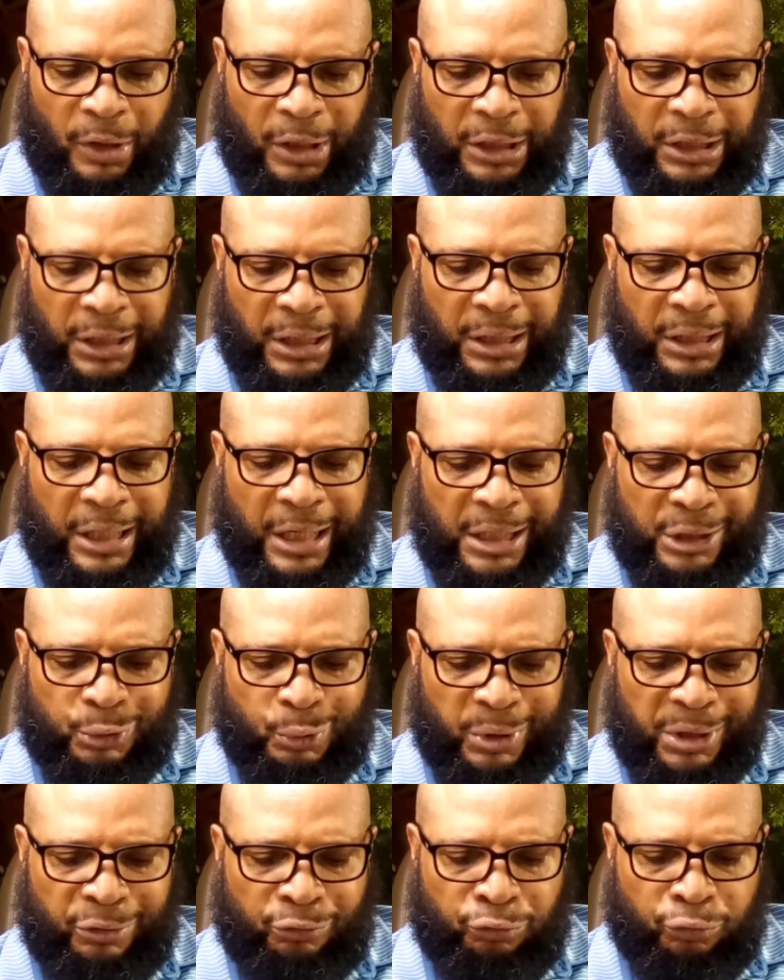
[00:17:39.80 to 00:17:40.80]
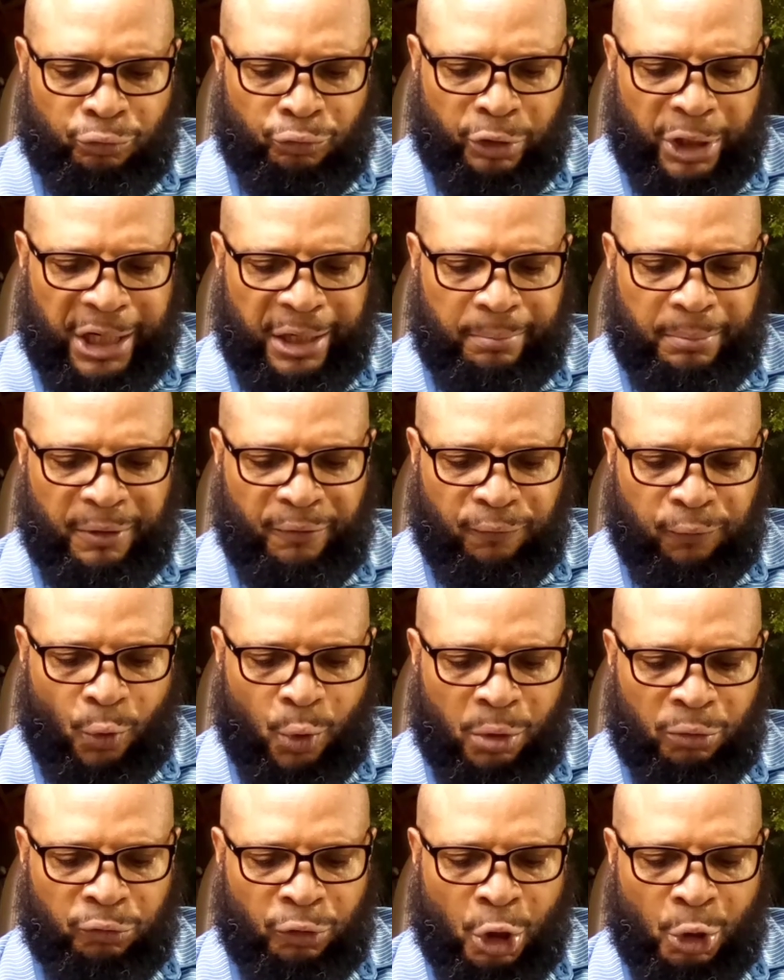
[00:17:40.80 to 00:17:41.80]
And then as we read
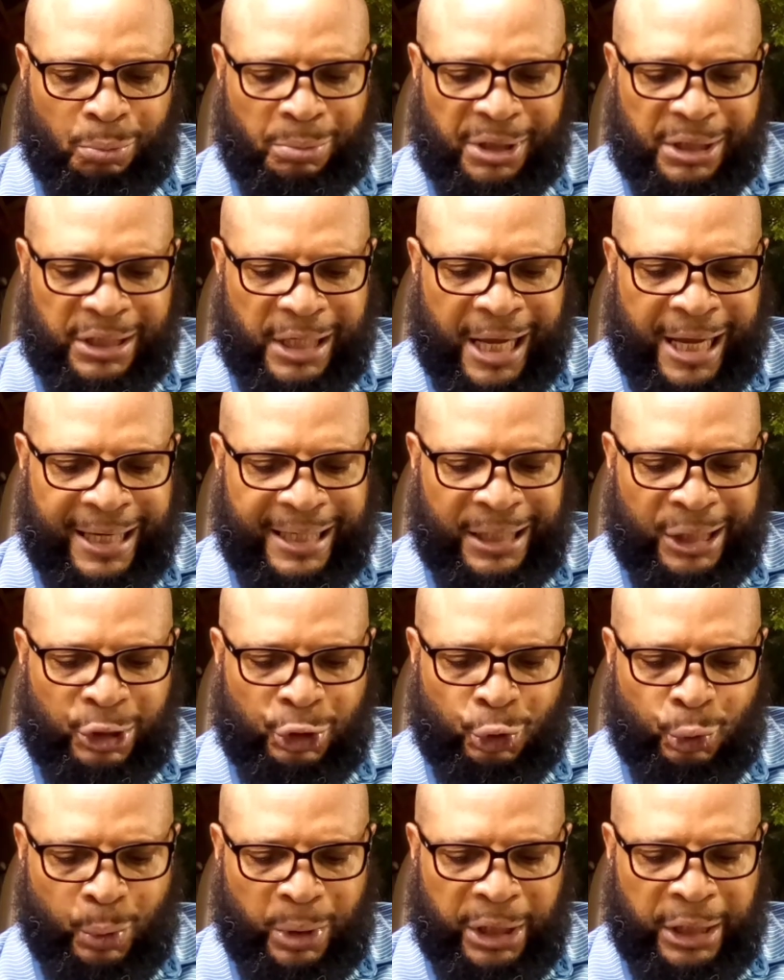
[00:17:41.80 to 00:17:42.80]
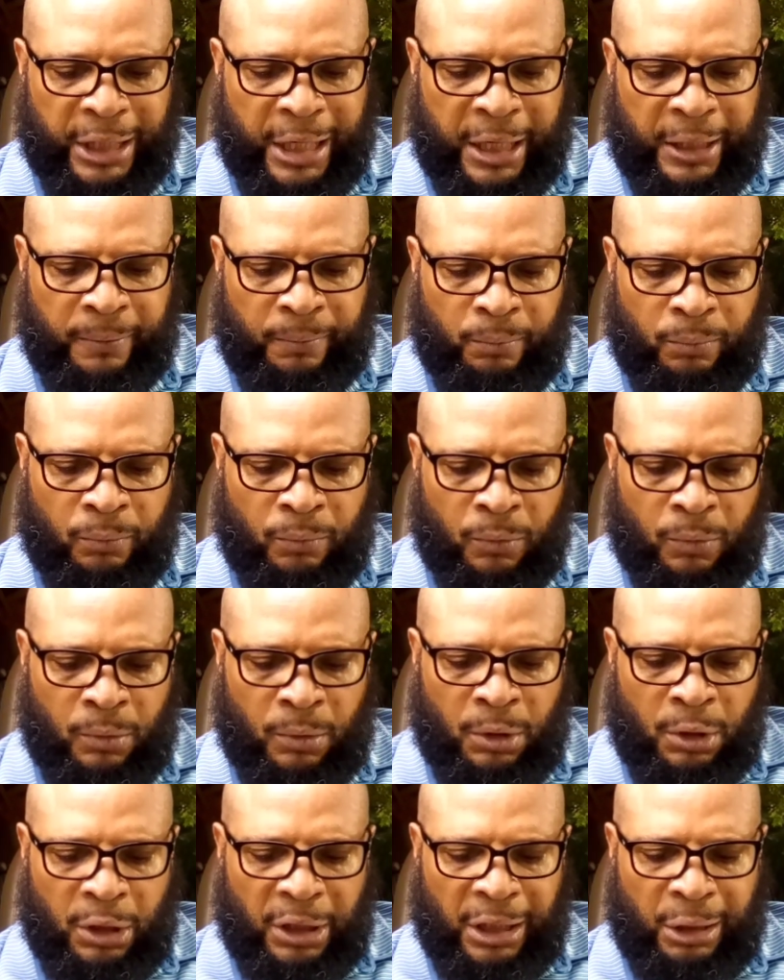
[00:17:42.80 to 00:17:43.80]
before Romans 8 and 28,
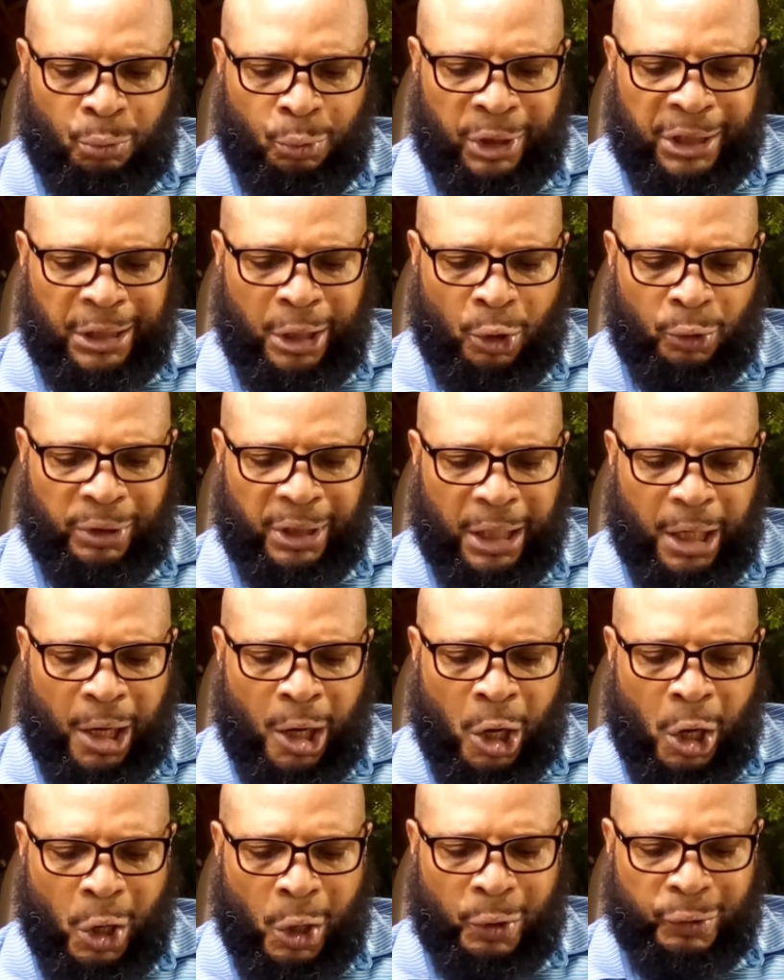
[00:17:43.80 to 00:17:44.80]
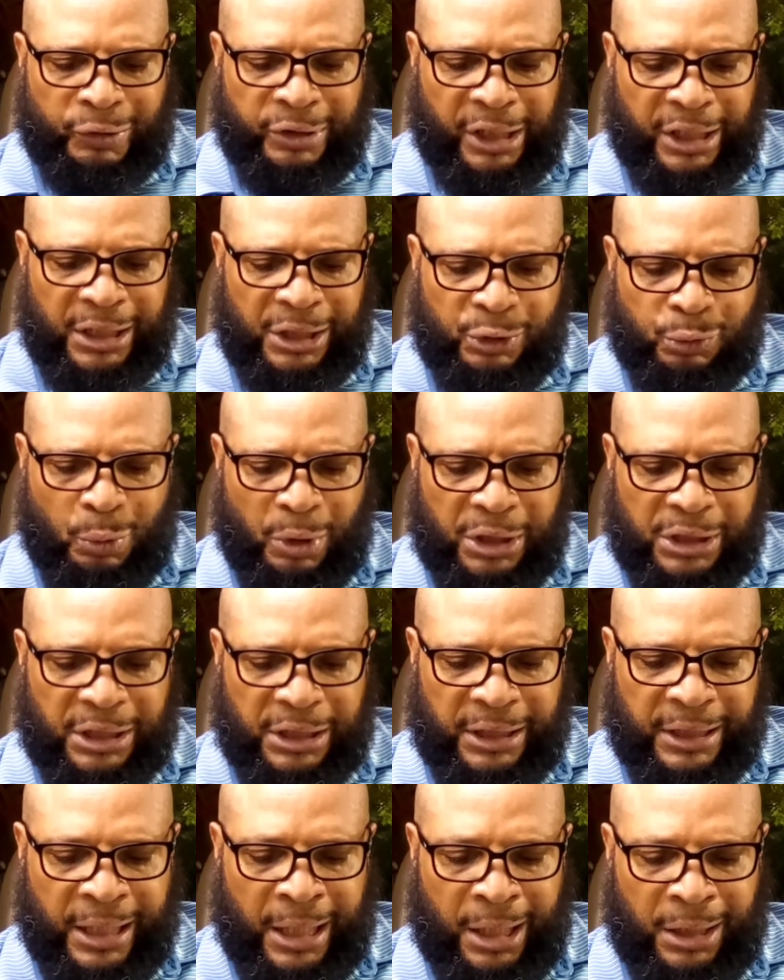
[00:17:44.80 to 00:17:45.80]
and we know that all things work
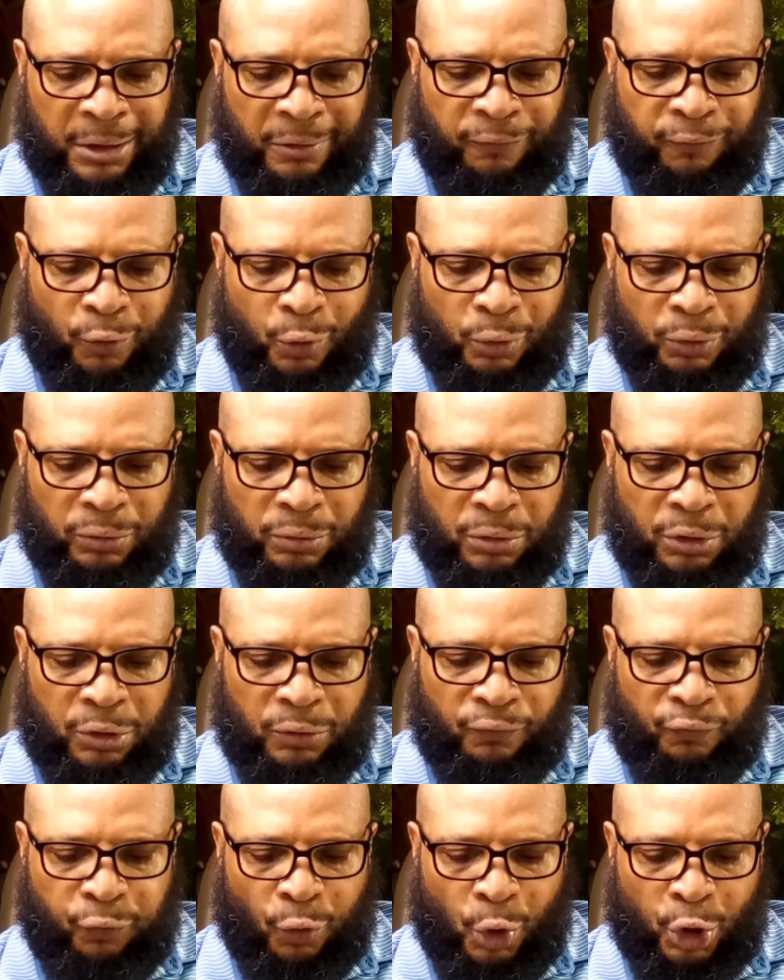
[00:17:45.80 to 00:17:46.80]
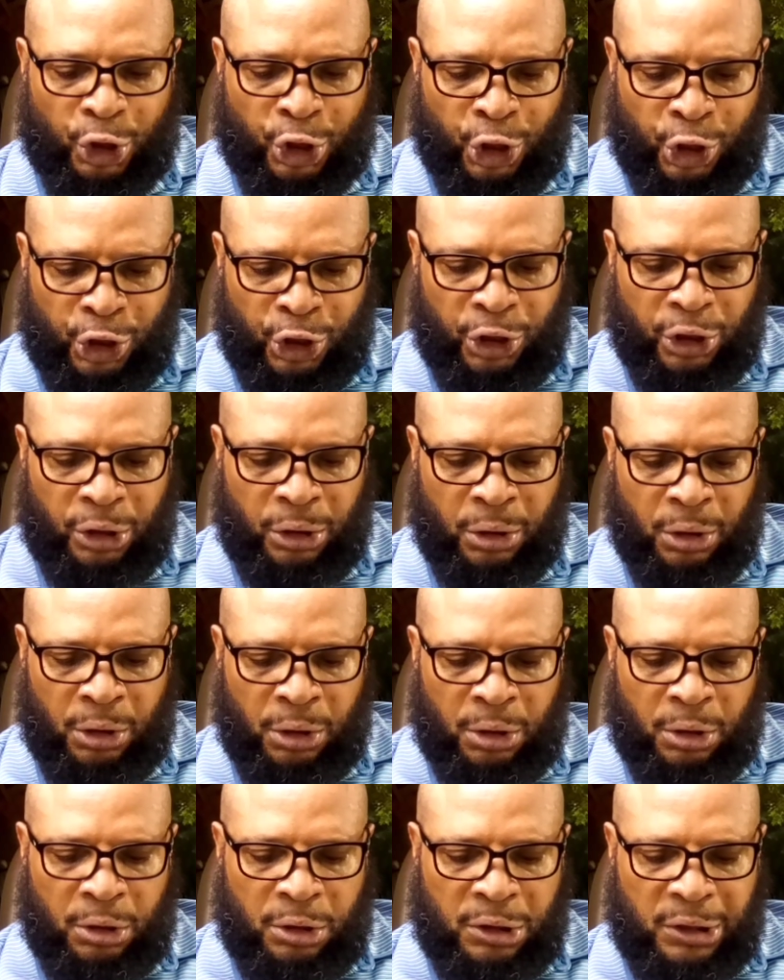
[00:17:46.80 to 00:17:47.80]
together for, for good
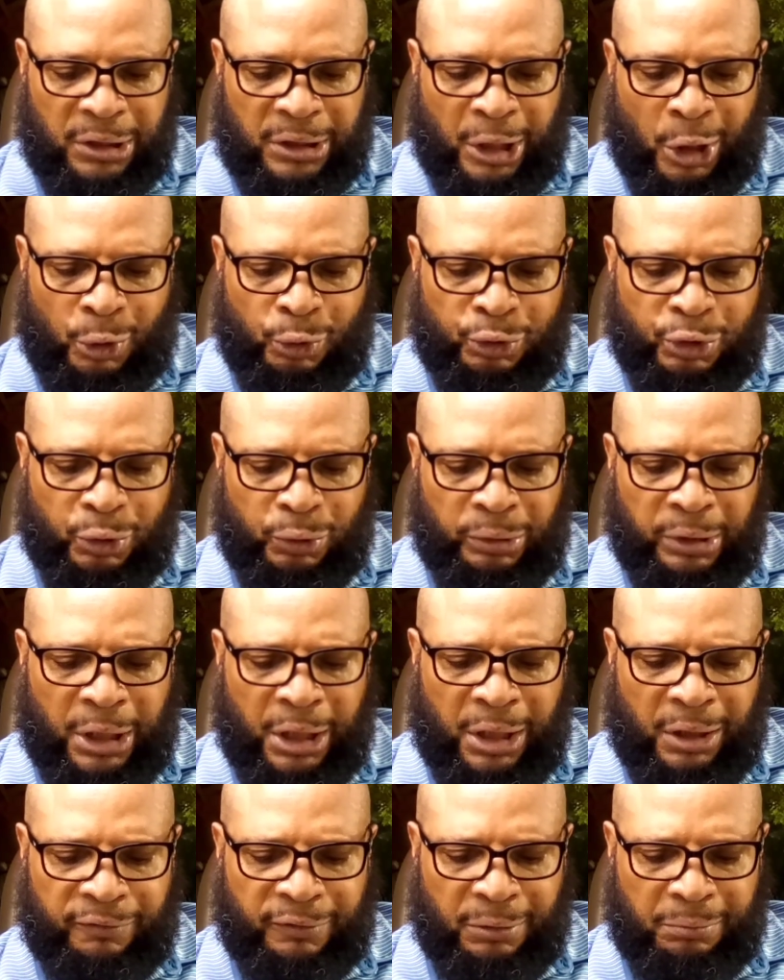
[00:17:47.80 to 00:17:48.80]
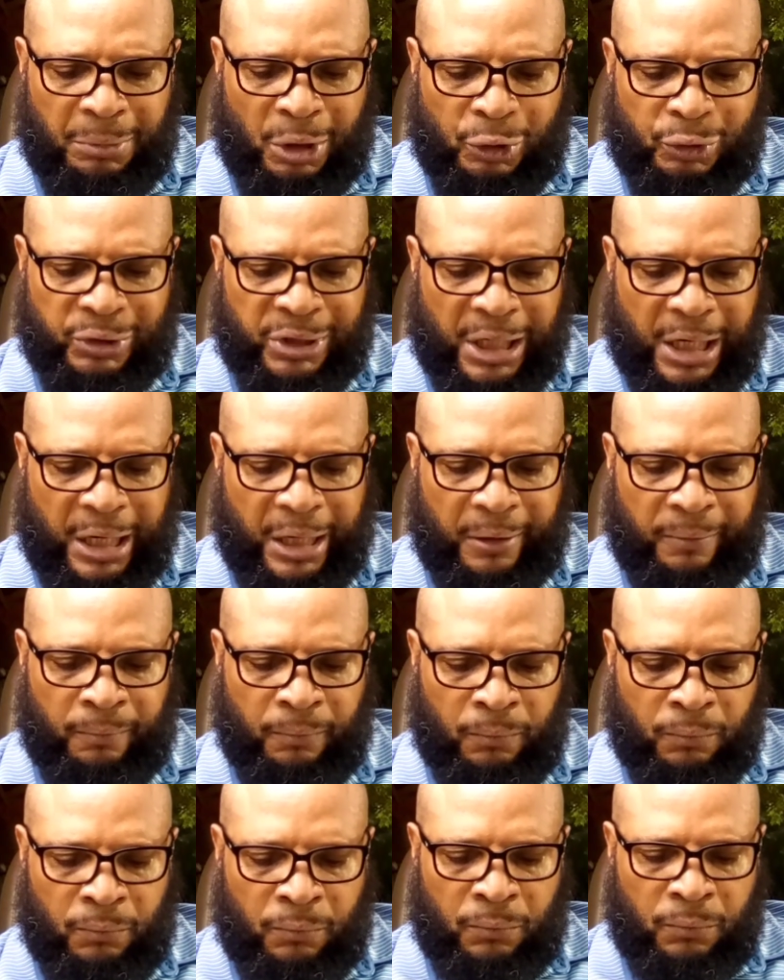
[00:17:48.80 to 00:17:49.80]
to those who love the Most
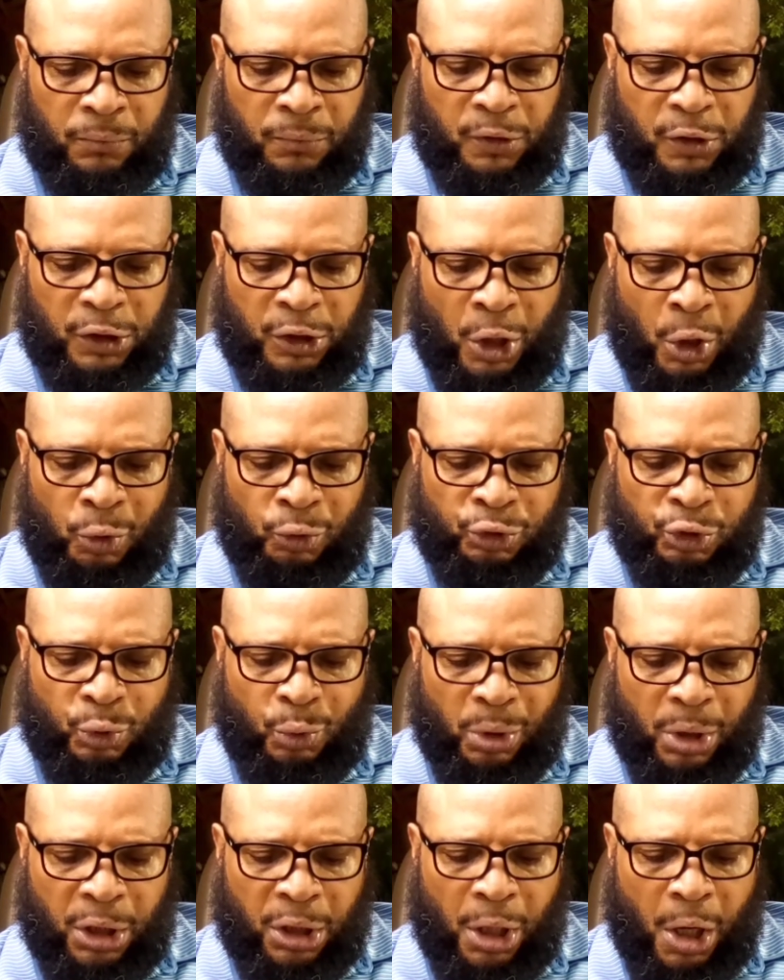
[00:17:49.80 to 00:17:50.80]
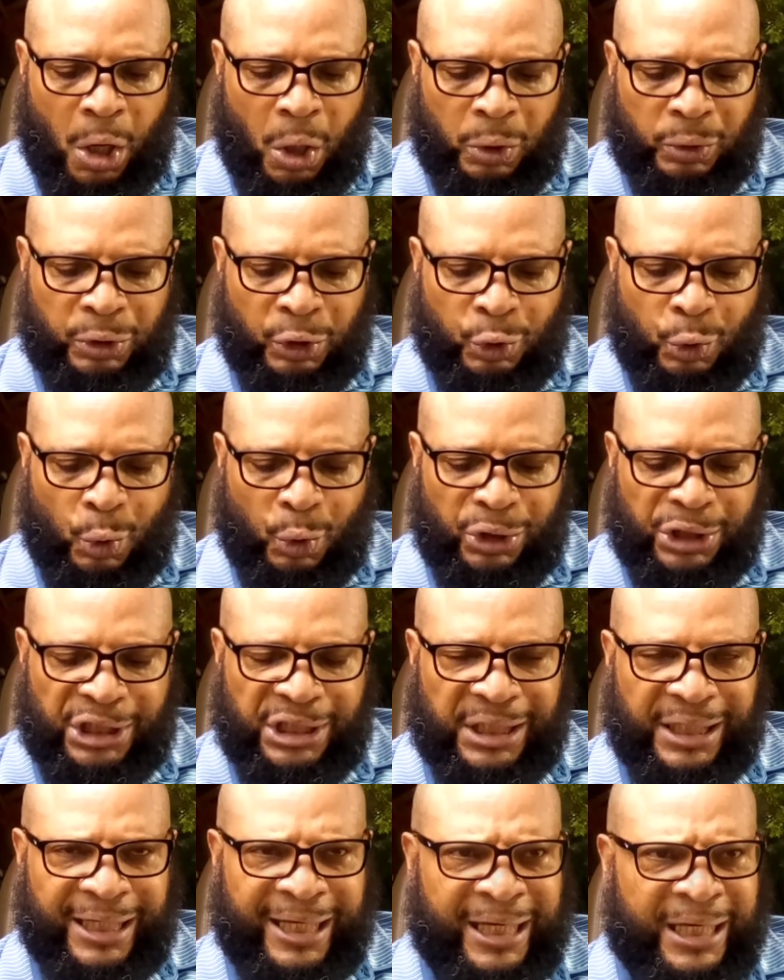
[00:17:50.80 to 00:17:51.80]
High, to those who are called according
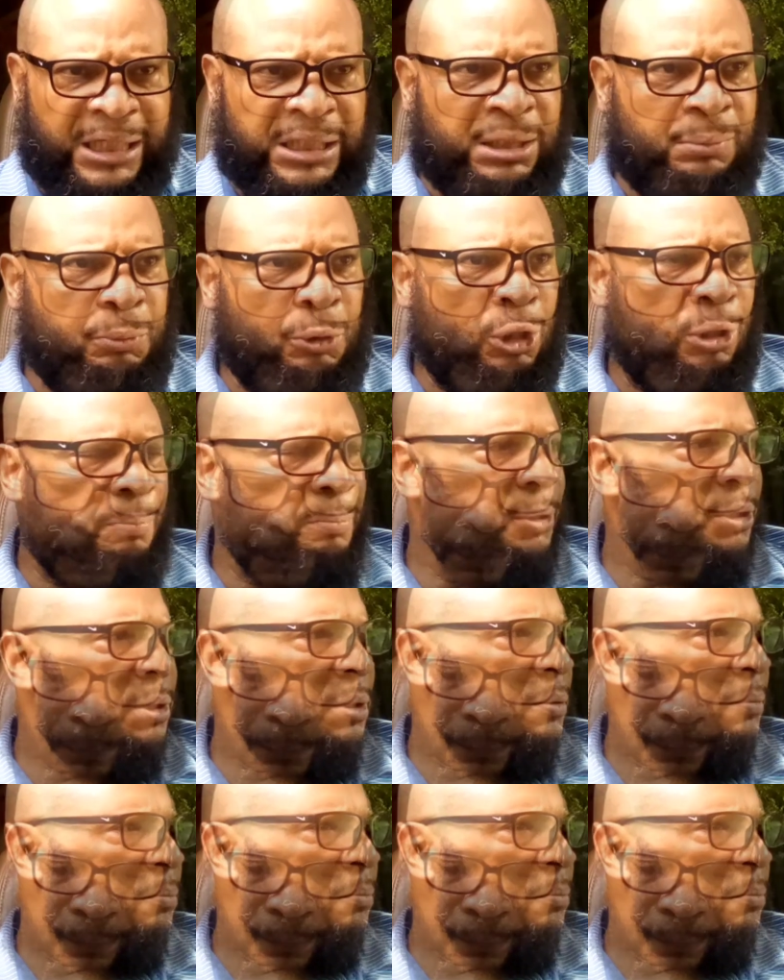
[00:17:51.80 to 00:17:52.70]
to his purpose